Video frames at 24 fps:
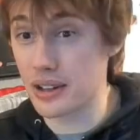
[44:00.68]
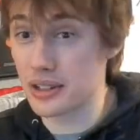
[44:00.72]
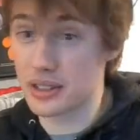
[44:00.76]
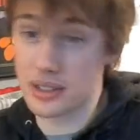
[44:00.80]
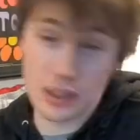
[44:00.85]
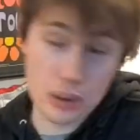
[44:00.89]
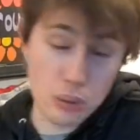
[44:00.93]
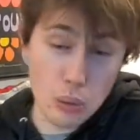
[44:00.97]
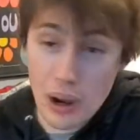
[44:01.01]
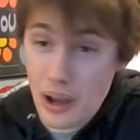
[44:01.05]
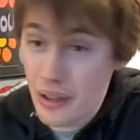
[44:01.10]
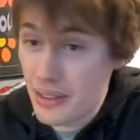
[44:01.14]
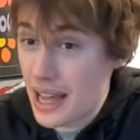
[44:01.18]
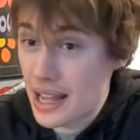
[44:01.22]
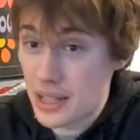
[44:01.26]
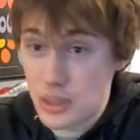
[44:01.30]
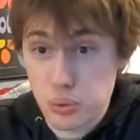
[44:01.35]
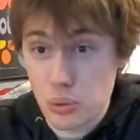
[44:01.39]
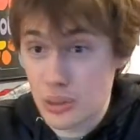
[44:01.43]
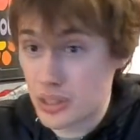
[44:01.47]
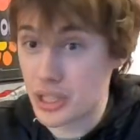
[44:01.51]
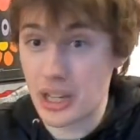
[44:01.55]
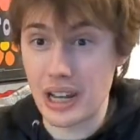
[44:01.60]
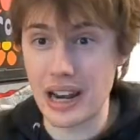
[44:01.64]
He's like, well, that's
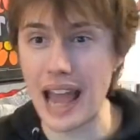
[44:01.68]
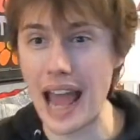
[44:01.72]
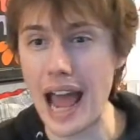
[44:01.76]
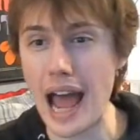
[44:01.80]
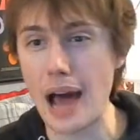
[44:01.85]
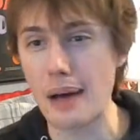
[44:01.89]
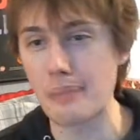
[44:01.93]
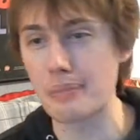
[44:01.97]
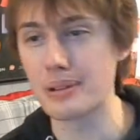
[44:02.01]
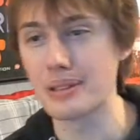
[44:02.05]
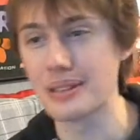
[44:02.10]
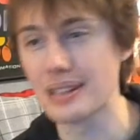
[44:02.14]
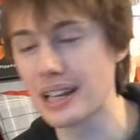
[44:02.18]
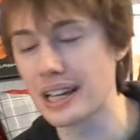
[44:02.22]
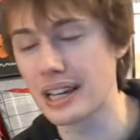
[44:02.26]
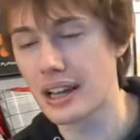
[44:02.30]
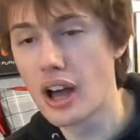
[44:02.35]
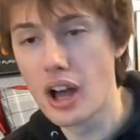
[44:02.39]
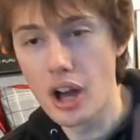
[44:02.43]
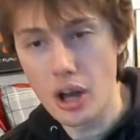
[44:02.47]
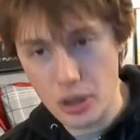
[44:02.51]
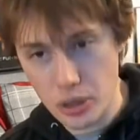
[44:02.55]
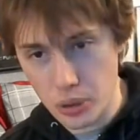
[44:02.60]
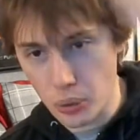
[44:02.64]
what's going to happen. Like,
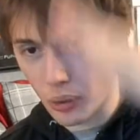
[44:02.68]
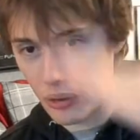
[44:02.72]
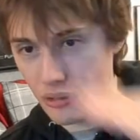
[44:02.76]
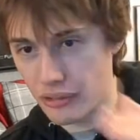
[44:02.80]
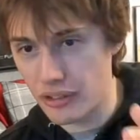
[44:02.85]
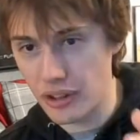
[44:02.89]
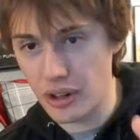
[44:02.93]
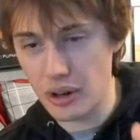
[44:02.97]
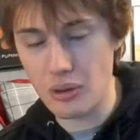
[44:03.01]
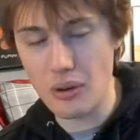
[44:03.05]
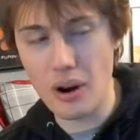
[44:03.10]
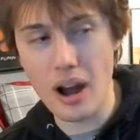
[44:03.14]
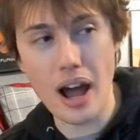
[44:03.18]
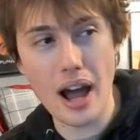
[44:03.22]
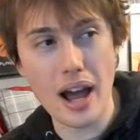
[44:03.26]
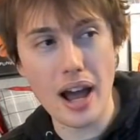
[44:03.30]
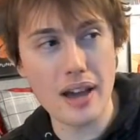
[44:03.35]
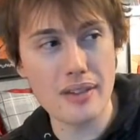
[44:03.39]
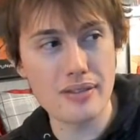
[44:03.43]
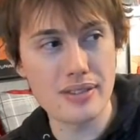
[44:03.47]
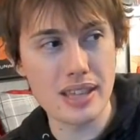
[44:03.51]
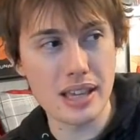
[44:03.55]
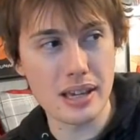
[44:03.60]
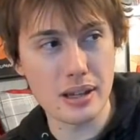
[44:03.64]
Thorfinn
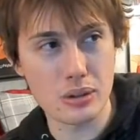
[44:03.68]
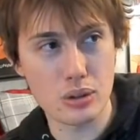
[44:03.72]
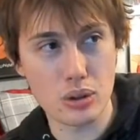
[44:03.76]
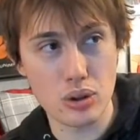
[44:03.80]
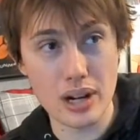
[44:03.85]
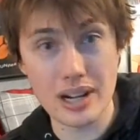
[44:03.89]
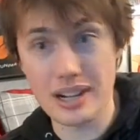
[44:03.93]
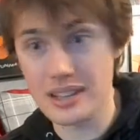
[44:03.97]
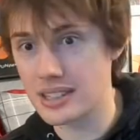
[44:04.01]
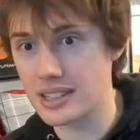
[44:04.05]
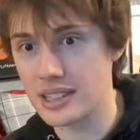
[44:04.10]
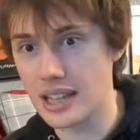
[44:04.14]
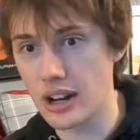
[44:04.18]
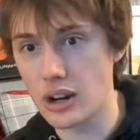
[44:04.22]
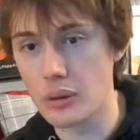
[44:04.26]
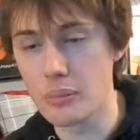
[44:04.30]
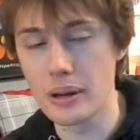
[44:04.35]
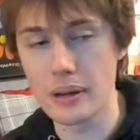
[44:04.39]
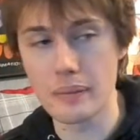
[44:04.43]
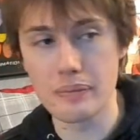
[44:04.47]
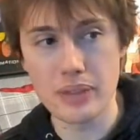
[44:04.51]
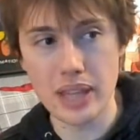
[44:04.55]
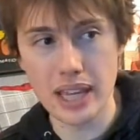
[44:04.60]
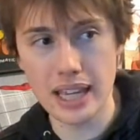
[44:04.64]
arrives, they create a
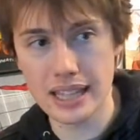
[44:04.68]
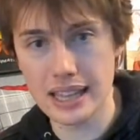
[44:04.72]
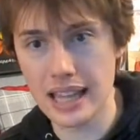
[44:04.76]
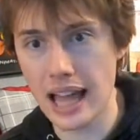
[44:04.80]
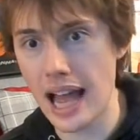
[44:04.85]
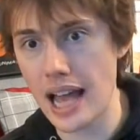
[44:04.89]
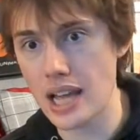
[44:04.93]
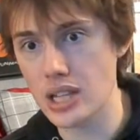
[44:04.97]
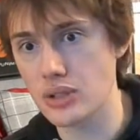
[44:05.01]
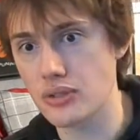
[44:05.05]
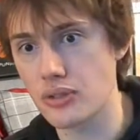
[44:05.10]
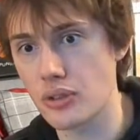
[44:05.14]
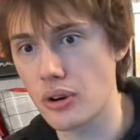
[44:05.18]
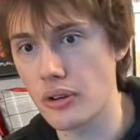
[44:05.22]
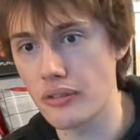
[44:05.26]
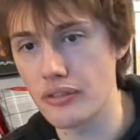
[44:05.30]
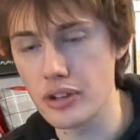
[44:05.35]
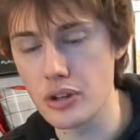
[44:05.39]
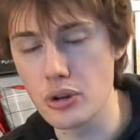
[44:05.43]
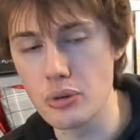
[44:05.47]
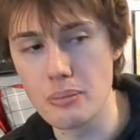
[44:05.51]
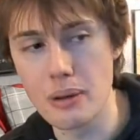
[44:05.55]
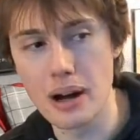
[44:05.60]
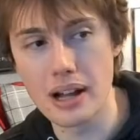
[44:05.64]
settlement. It lasts for a
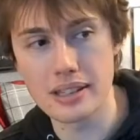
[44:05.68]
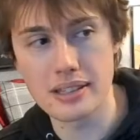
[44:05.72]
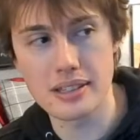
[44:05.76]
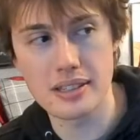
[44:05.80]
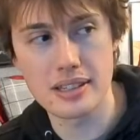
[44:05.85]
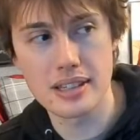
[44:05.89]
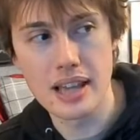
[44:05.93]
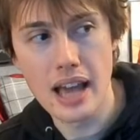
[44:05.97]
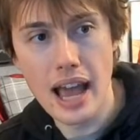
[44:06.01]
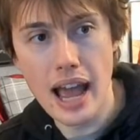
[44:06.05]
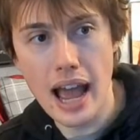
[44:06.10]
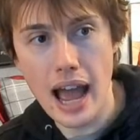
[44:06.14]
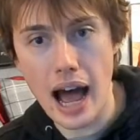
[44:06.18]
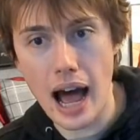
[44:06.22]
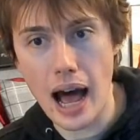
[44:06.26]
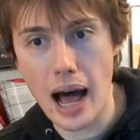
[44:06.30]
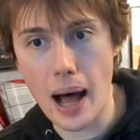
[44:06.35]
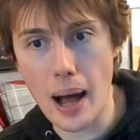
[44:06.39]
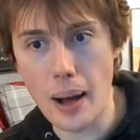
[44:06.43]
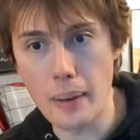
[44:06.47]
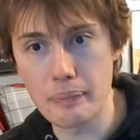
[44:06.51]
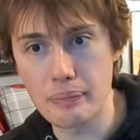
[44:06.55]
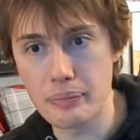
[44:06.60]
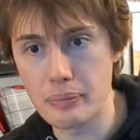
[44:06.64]
few months,
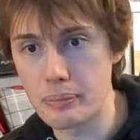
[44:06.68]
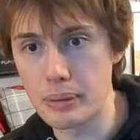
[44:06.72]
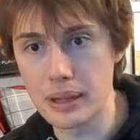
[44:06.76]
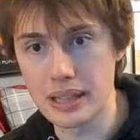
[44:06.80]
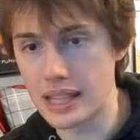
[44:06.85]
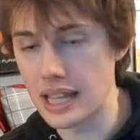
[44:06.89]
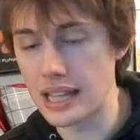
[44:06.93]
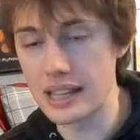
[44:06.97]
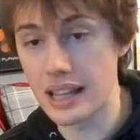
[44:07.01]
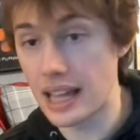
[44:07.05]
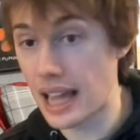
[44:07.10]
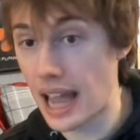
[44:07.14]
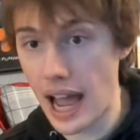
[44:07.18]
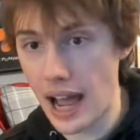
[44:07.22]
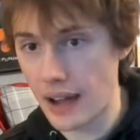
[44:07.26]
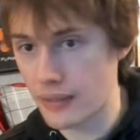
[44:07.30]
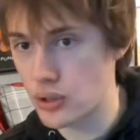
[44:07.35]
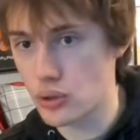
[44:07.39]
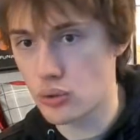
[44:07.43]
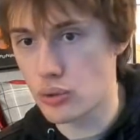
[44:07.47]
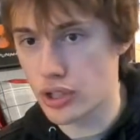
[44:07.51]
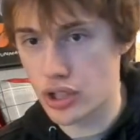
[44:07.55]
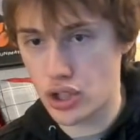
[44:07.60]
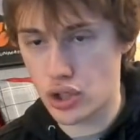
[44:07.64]
but then they have
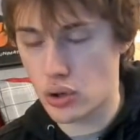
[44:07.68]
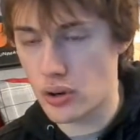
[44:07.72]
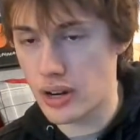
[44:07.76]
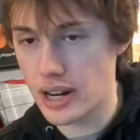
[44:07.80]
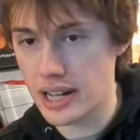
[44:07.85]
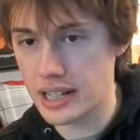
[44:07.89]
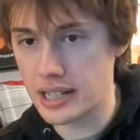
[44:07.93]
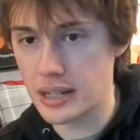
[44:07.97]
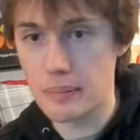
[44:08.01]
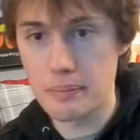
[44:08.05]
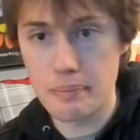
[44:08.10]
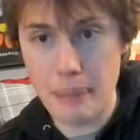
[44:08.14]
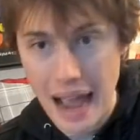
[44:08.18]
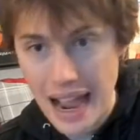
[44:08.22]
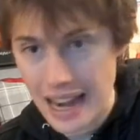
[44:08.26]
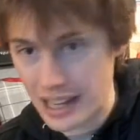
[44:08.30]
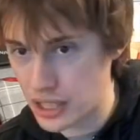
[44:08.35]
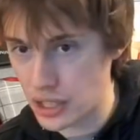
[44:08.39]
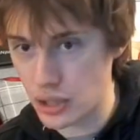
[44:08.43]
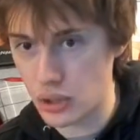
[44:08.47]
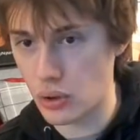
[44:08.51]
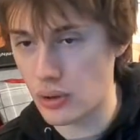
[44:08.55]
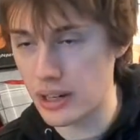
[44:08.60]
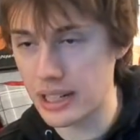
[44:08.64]
to retreat back
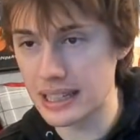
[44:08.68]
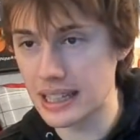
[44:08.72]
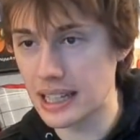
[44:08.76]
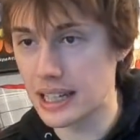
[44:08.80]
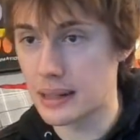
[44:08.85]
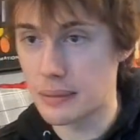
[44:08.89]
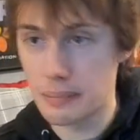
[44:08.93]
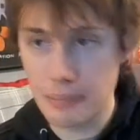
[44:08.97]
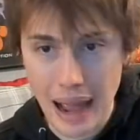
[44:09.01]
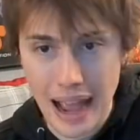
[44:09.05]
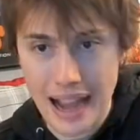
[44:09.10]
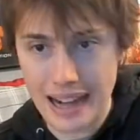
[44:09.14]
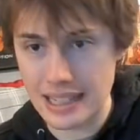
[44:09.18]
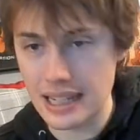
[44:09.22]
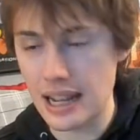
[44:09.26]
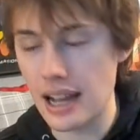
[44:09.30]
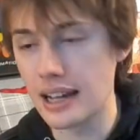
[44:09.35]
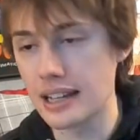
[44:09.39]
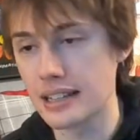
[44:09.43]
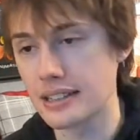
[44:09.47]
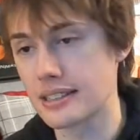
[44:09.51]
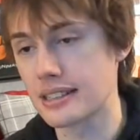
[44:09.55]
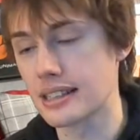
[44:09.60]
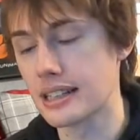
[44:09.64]
to Greenland, back to
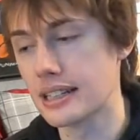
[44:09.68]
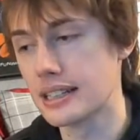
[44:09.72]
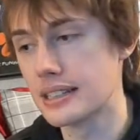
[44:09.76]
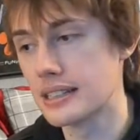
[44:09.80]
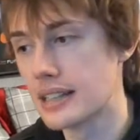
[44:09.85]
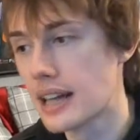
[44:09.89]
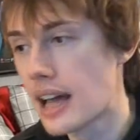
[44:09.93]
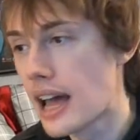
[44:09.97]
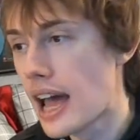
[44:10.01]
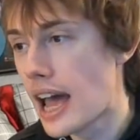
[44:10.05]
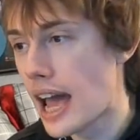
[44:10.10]
Iceland.